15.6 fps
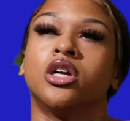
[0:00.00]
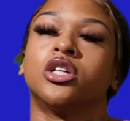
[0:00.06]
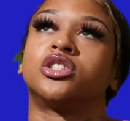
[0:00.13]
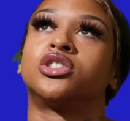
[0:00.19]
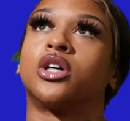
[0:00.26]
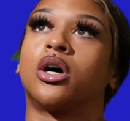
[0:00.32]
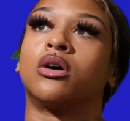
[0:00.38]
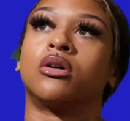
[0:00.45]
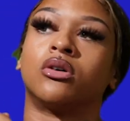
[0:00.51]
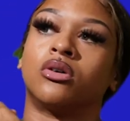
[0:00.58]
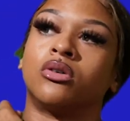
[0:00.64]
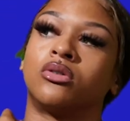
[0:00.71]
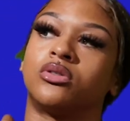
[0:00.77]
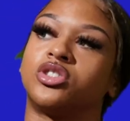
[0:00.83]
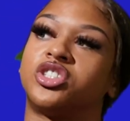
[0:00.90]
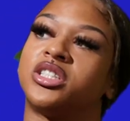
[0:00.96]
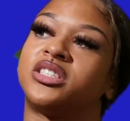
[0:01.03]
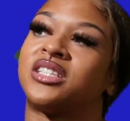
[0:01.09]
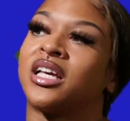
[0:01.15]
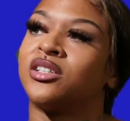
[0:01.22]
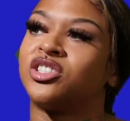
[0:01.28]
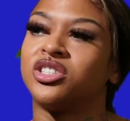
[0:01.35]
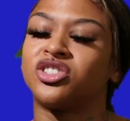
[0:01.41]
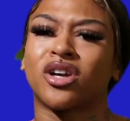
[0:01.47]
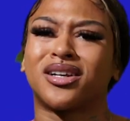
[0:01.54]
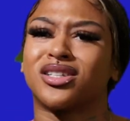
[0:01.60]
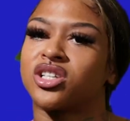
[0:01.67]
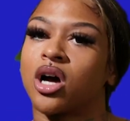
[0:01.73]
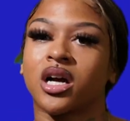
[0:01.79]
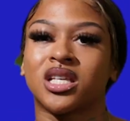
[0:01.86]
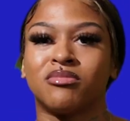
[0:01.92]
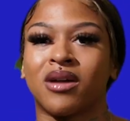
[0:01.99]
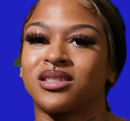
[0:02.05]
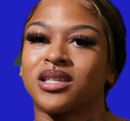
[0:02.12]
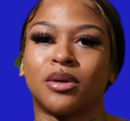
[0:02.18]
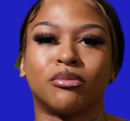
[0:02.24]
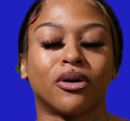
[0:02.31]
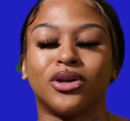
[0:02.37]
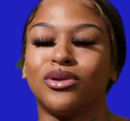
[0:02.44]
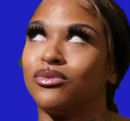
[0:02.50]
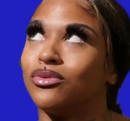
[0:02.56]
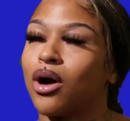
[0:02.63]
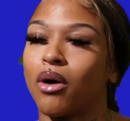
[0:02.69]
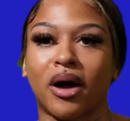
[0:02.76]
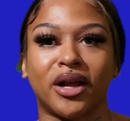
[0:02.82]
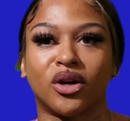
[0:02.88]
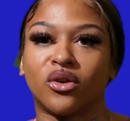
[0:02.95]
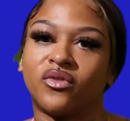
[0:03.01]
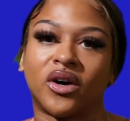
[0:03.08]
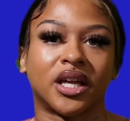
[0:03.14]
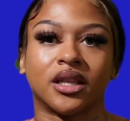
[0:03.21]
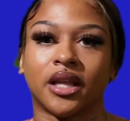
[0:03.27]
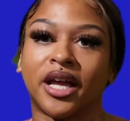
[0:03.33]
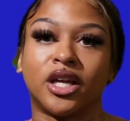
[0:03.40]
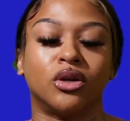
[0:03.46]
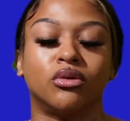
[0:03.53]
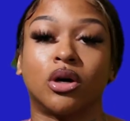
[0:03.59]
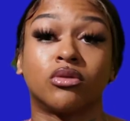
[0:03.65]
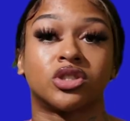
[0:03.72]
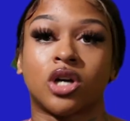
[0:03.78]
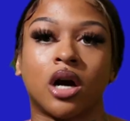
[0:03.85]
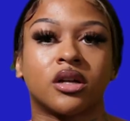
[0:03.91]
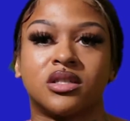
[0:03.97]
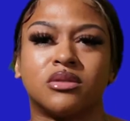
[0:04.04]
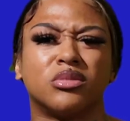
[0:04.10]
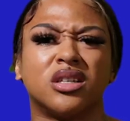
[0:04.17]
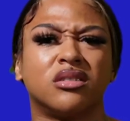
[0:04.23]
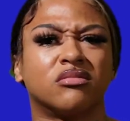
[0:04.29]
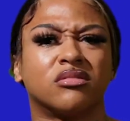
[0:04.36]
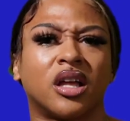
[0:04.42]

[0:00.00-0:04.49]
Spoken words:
So she said, and she's trying to talk to me. I was like, bro, you know I don't fucking like you. Don't talk to me.